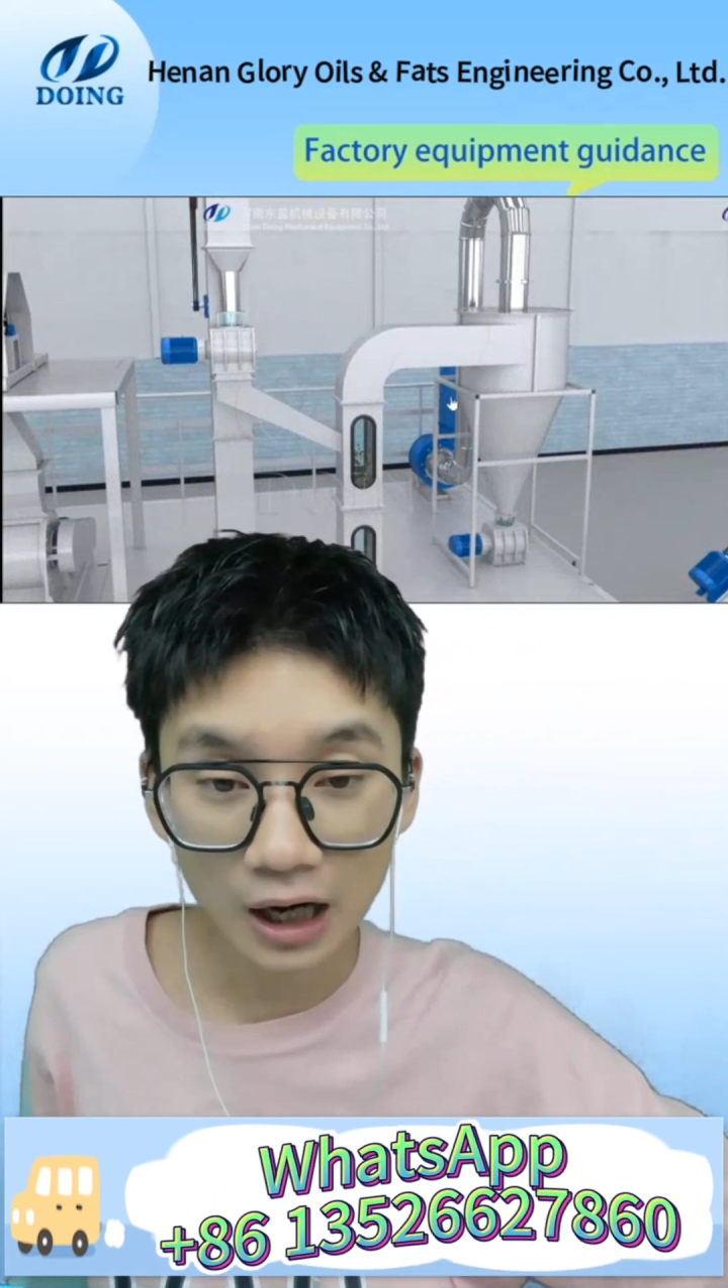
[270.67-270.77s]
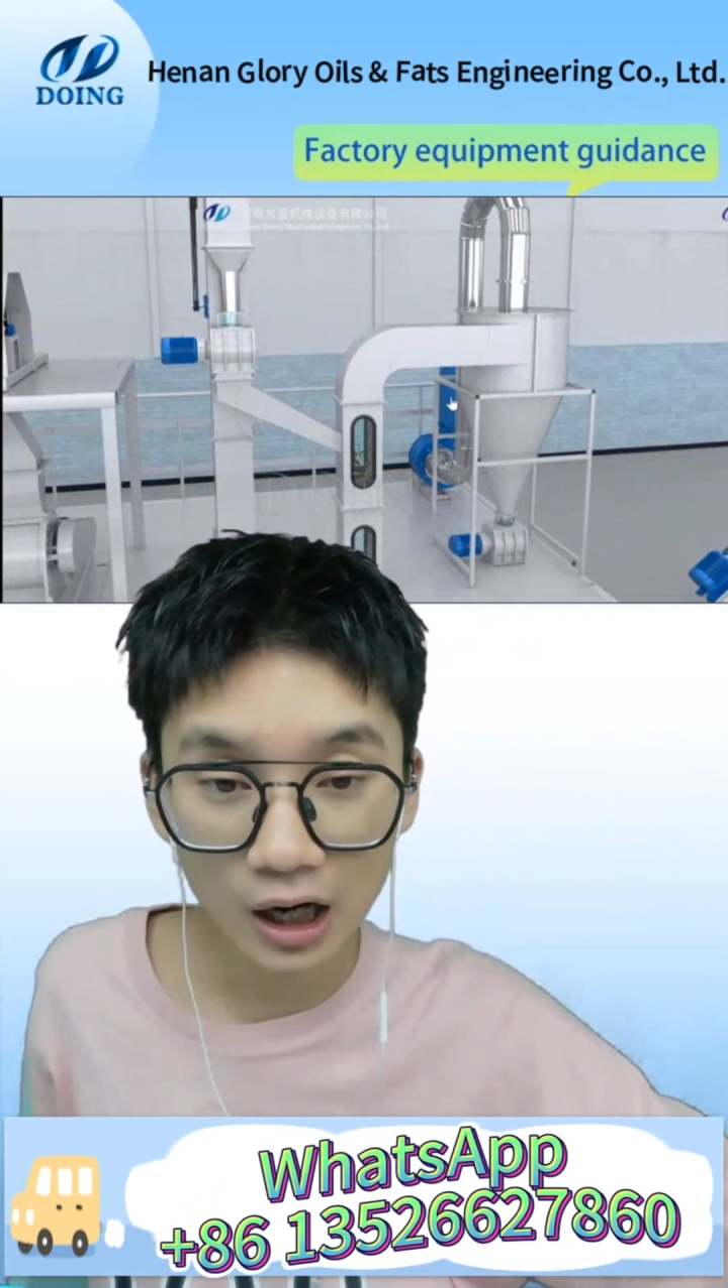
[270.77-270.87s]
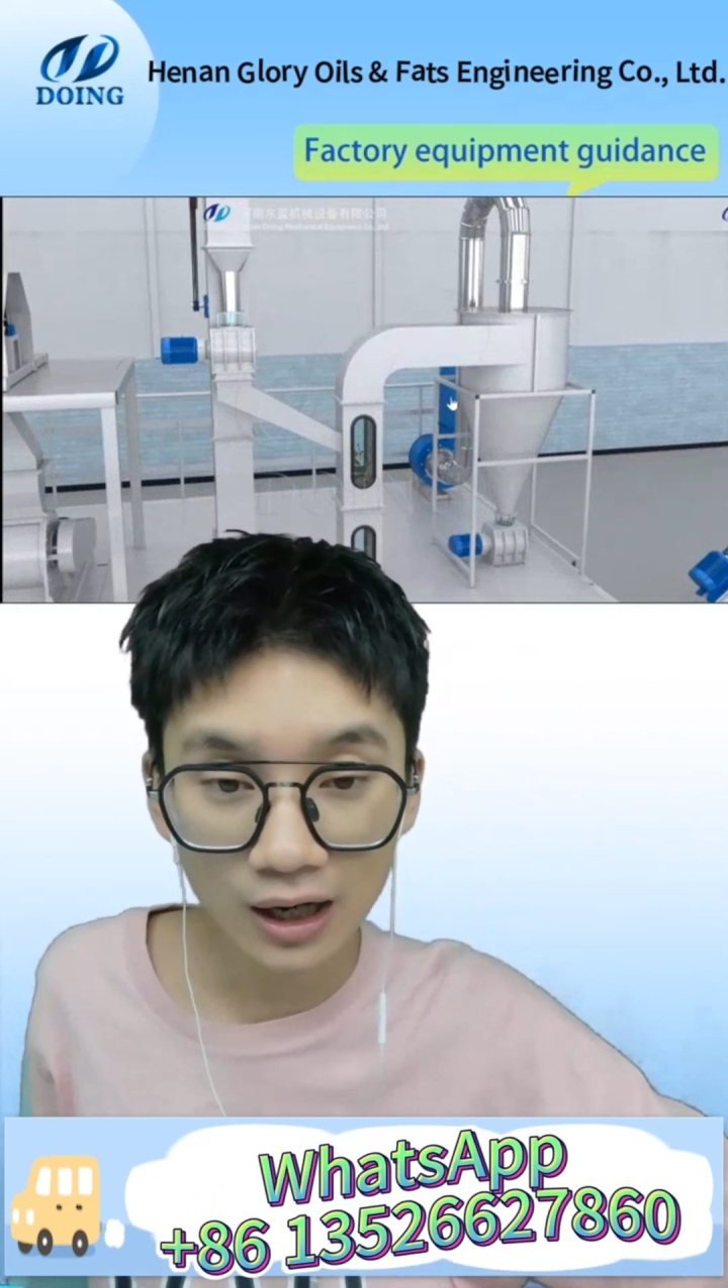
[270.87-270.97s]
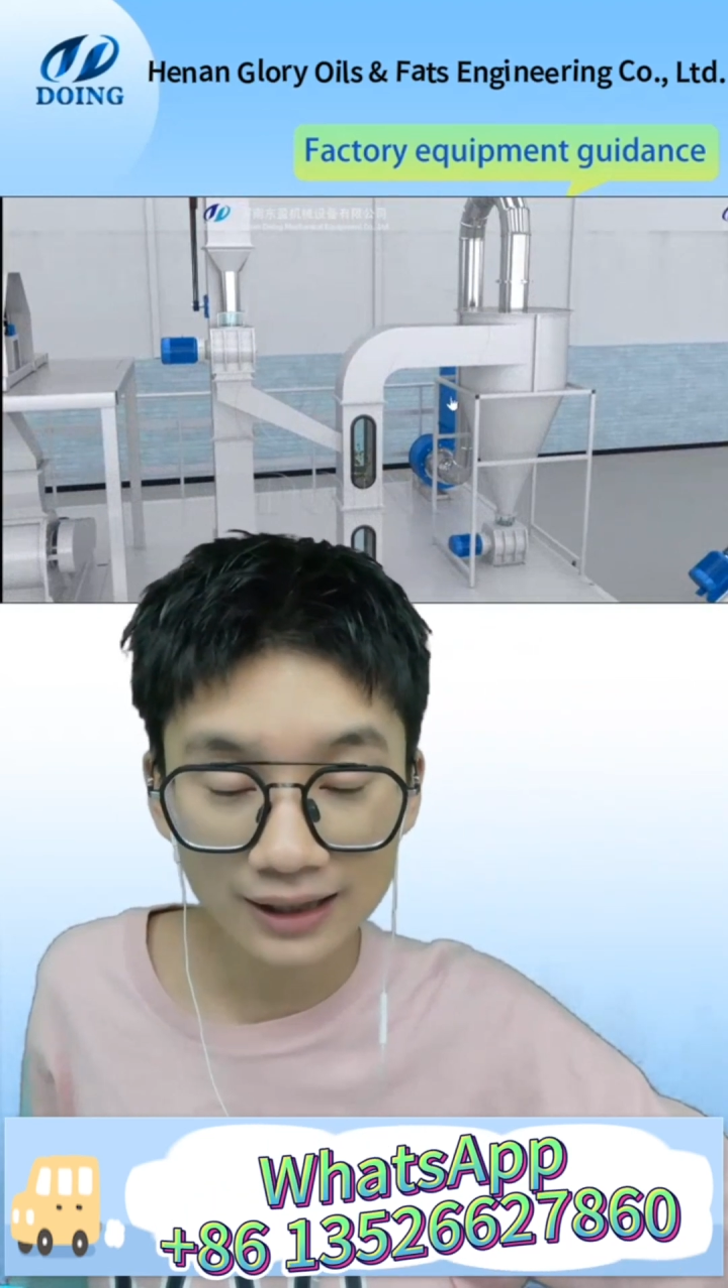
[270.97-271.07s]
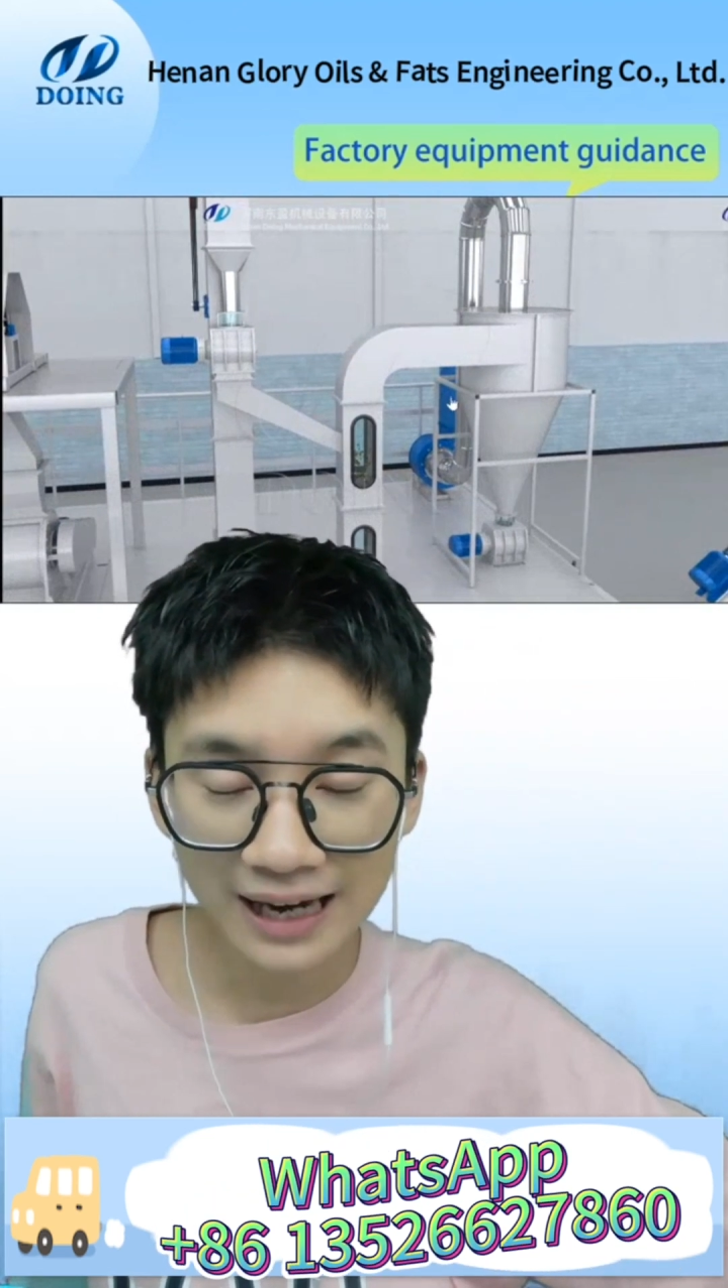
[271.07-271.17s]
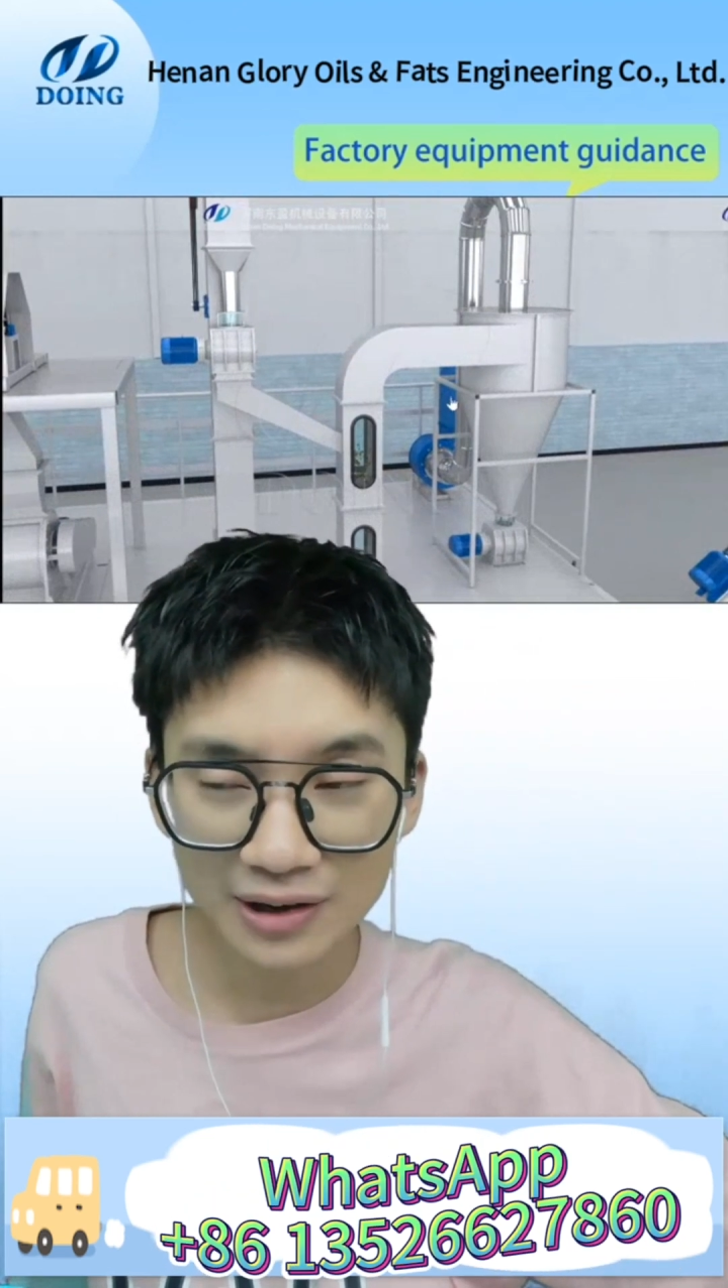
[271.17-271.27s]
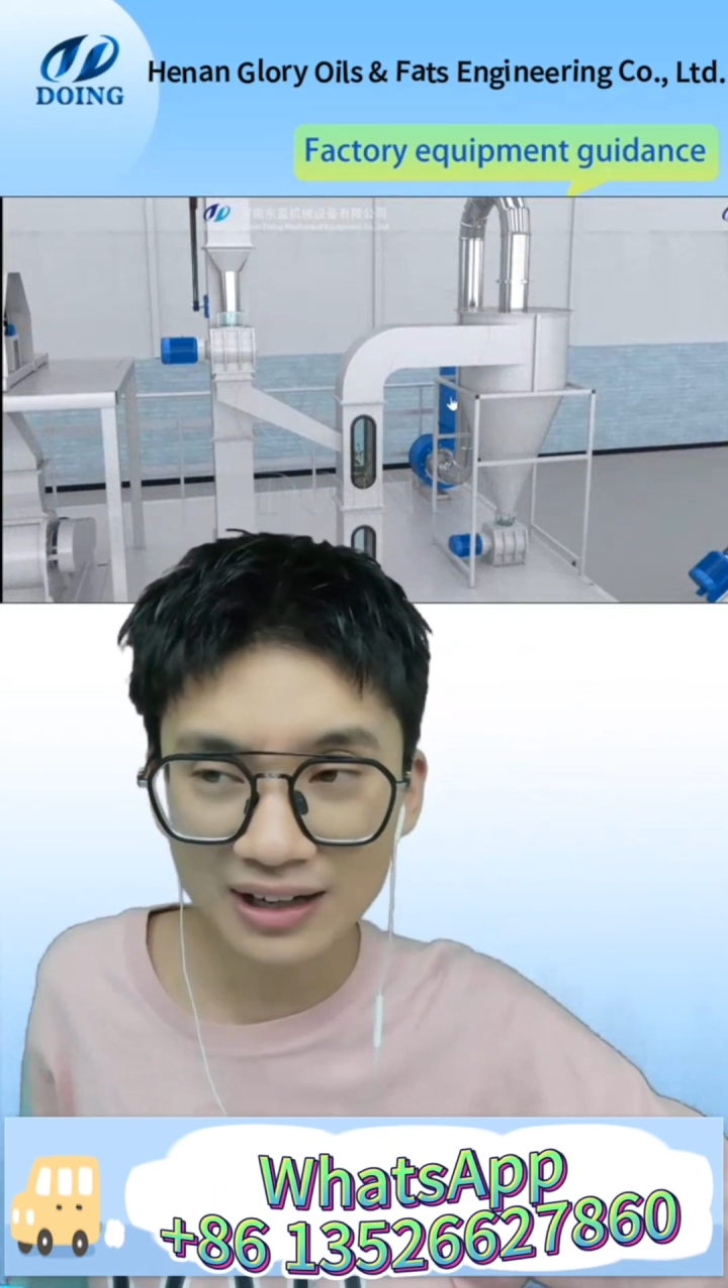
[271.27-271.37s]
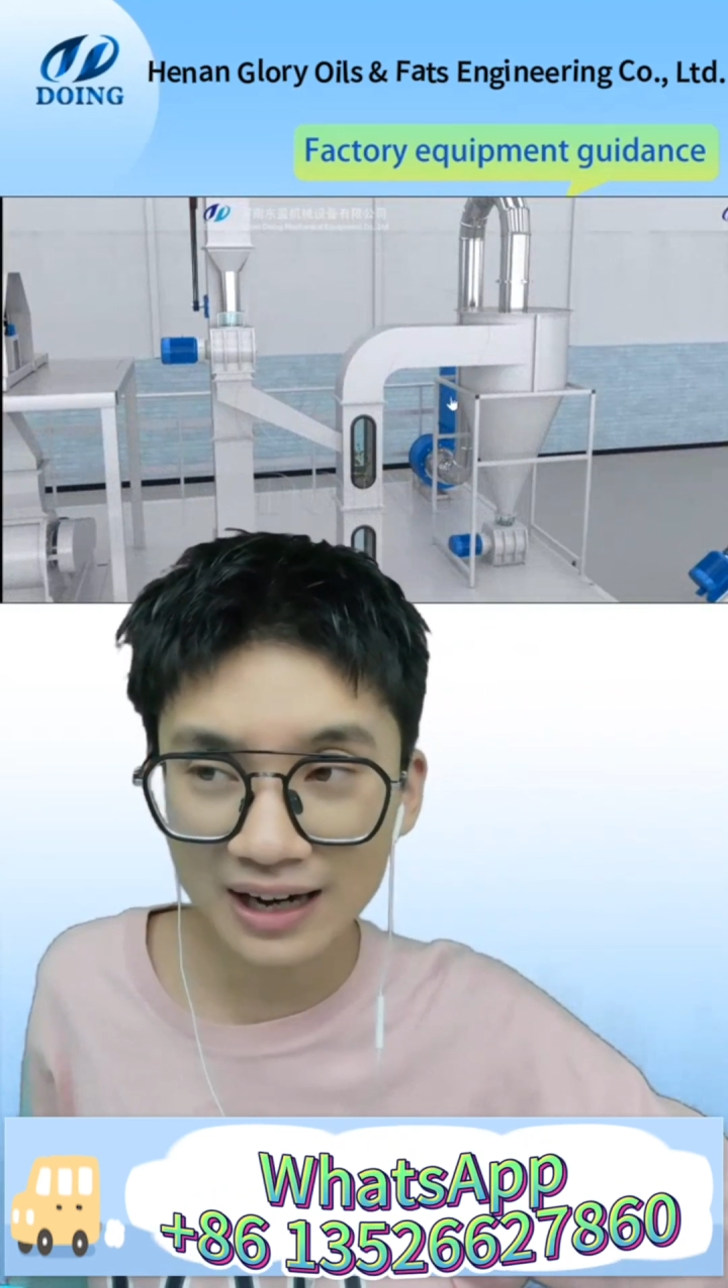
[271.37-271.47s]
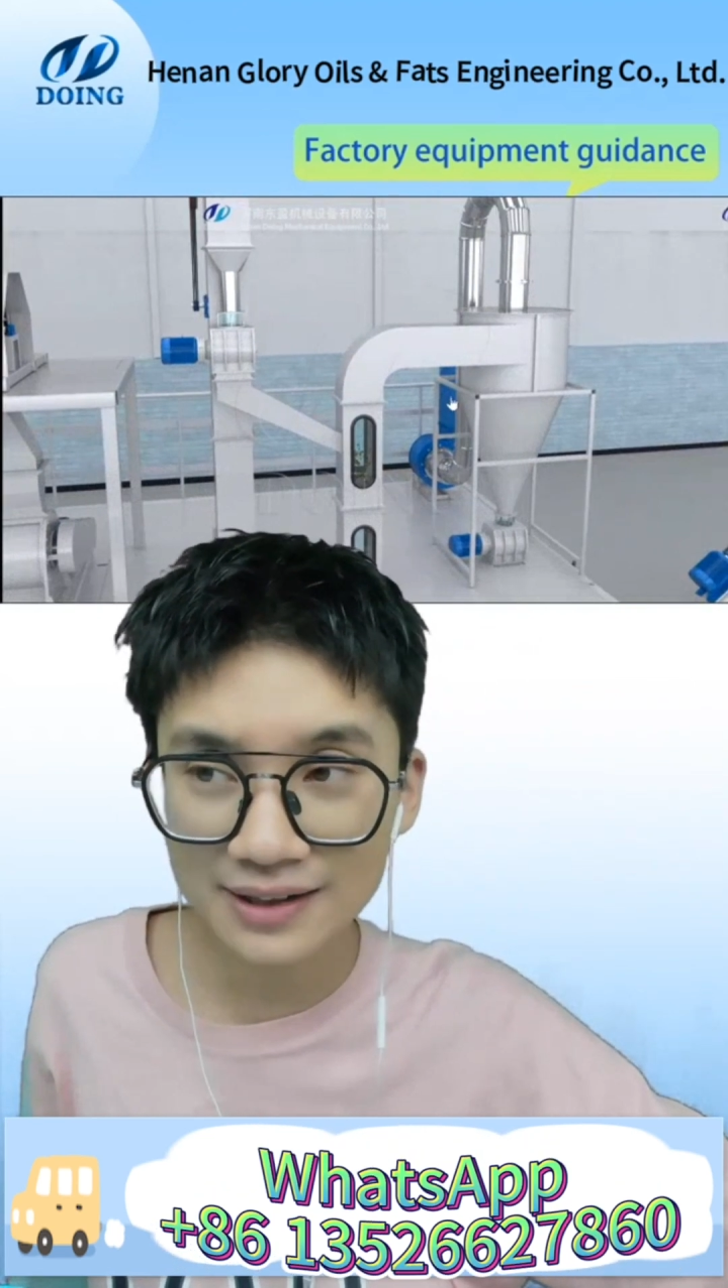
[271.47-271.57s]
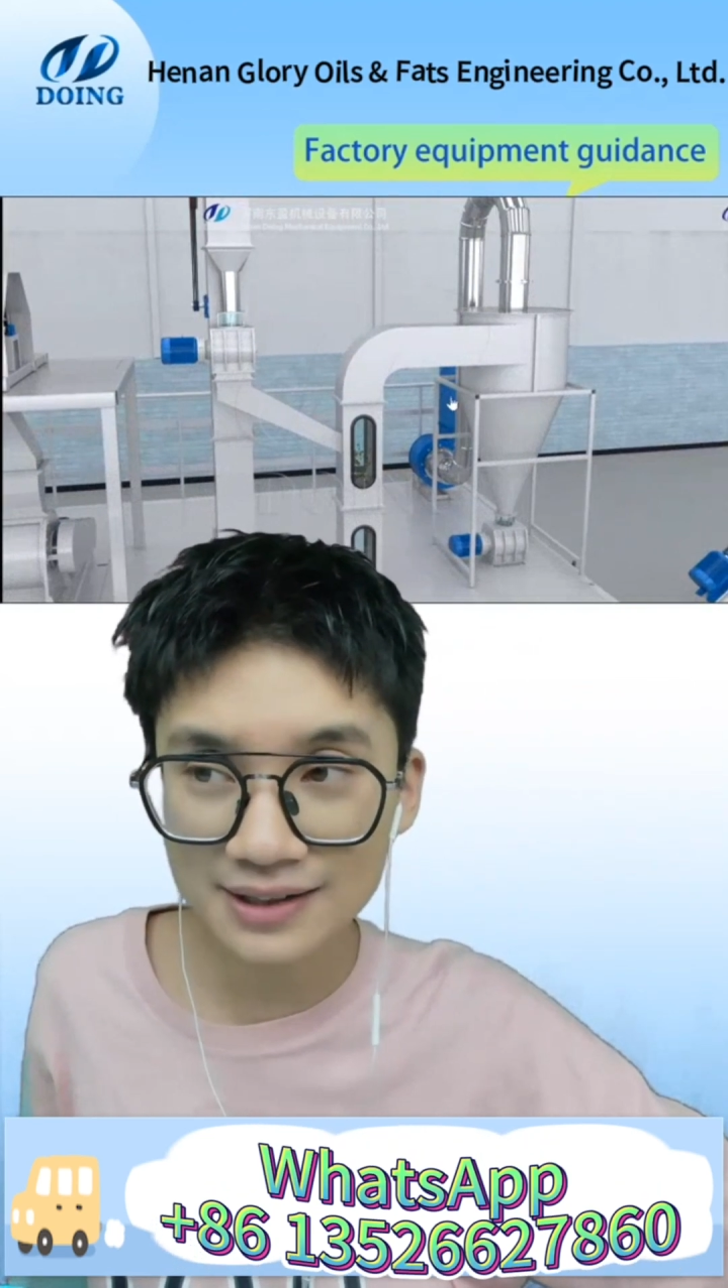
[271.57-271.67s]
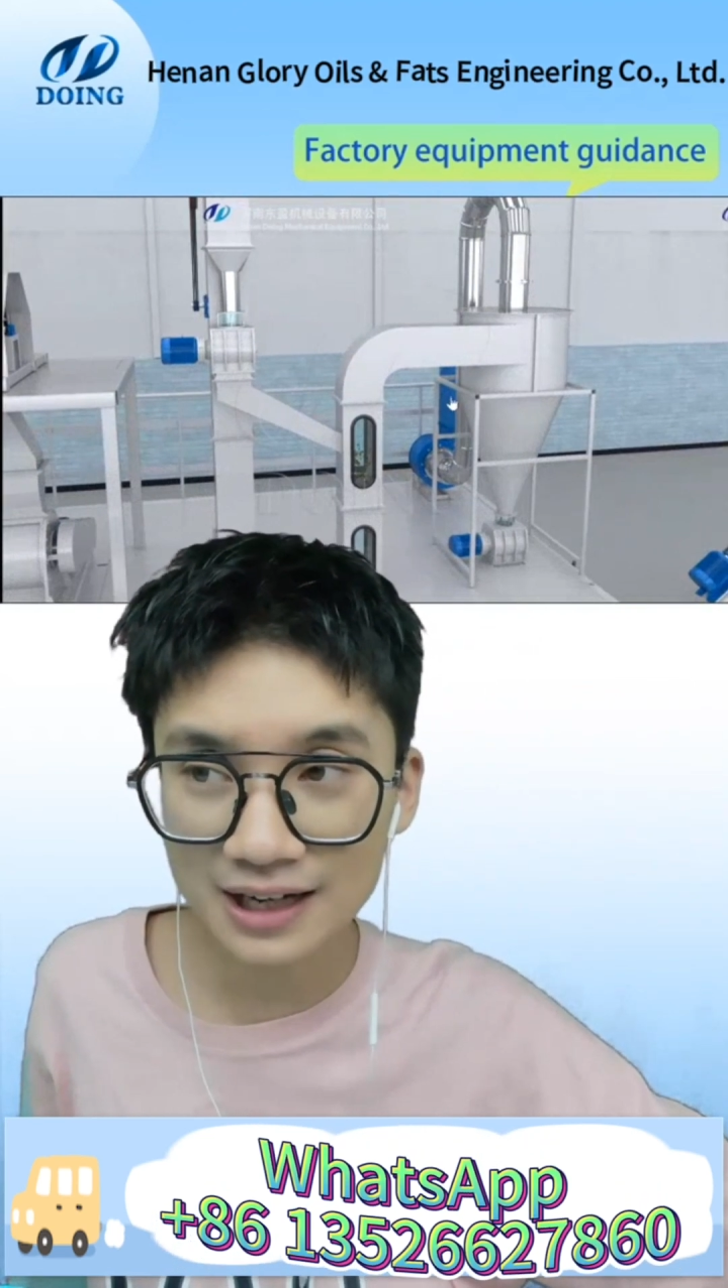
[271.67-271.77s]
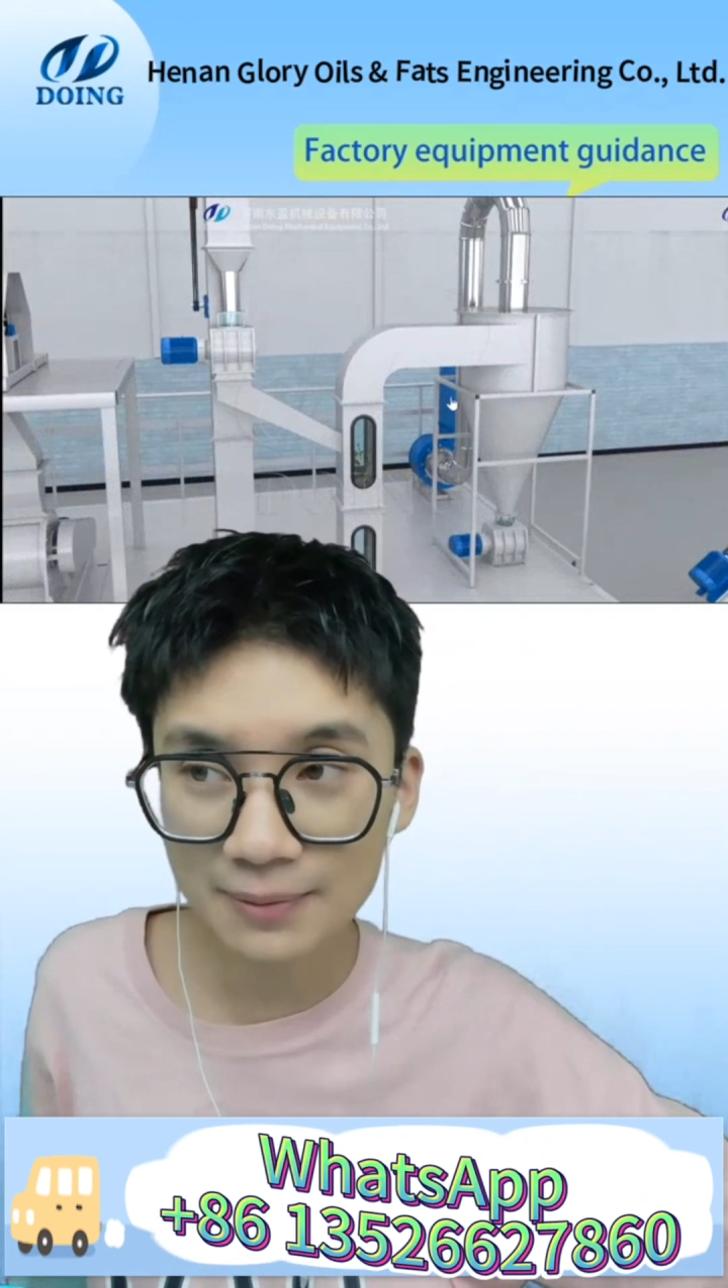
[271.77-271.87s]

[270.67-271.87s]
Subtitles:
Can you guys see